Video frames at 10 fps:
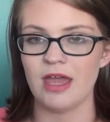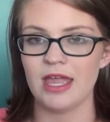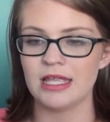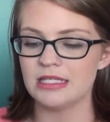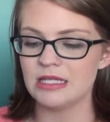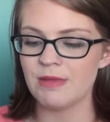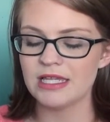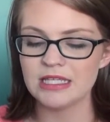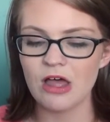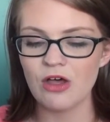I can see
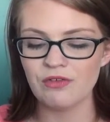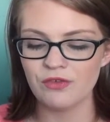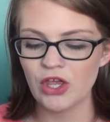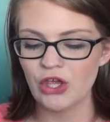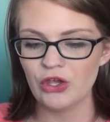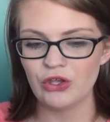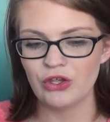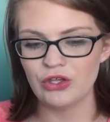myself